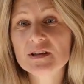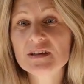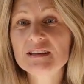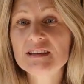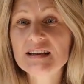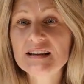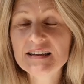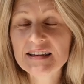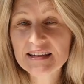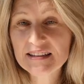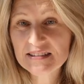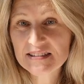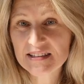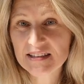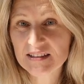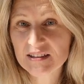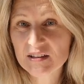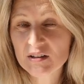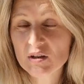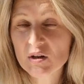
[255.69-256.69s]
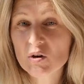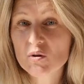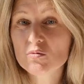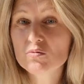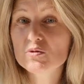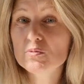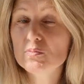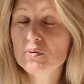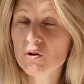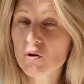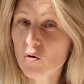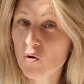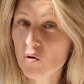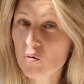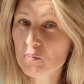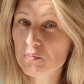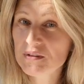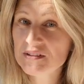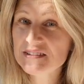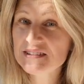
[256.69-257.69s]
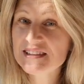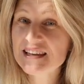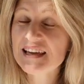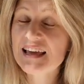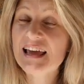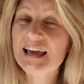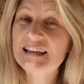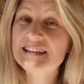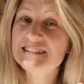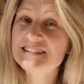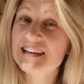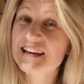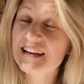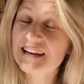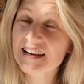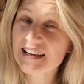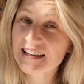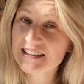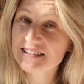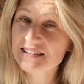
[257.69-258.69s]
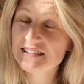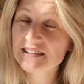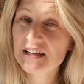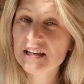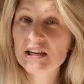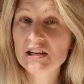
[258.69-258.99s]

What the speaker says: the letter would be opened and read